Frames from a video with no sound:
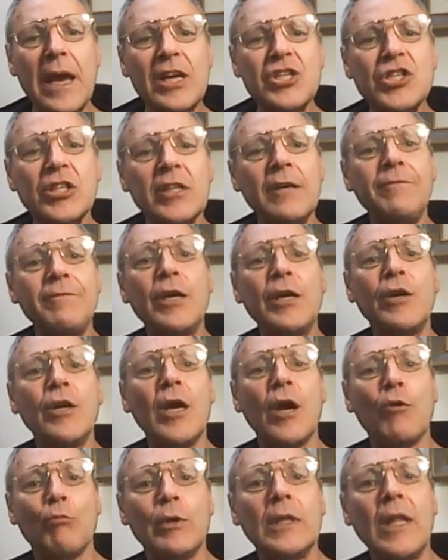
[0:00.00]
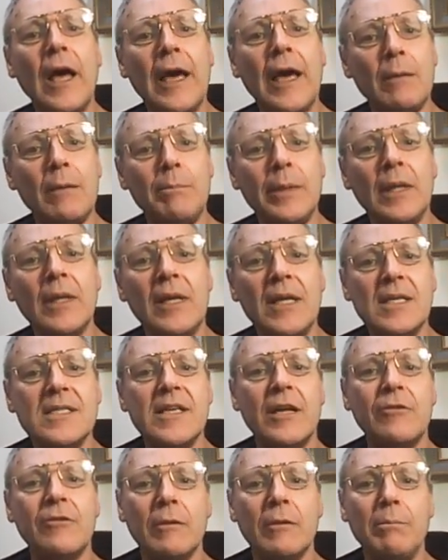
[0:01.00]
The Mesh Living
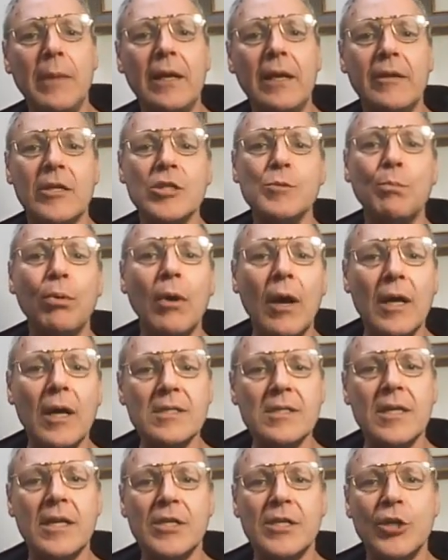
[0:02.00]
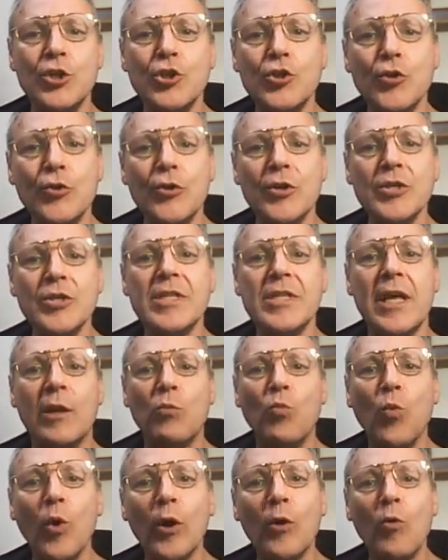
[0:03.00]
Reliability-Centered Maintenance process ensures
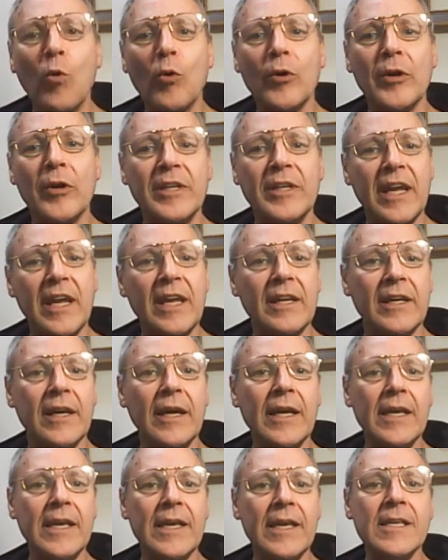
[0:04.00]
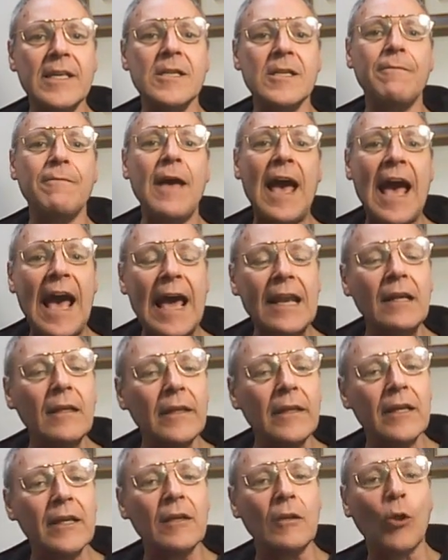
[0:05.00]
that work order data is of
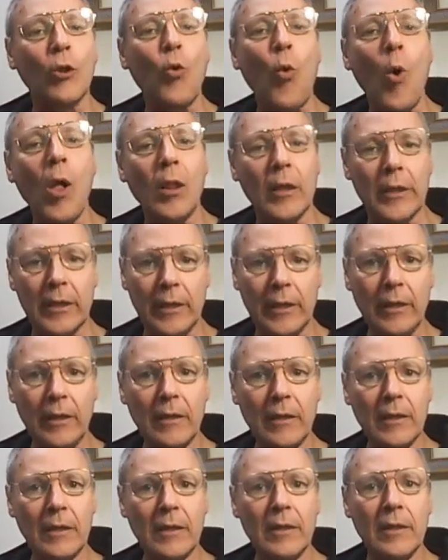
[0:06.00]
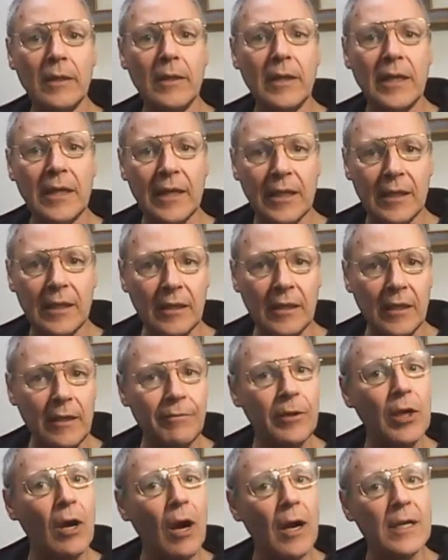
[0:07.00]
analytical quality.
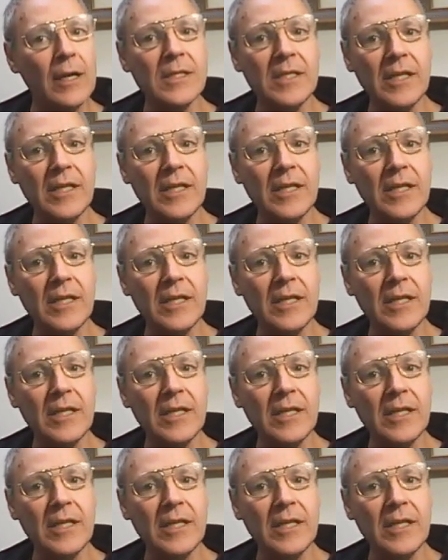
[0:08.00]
Living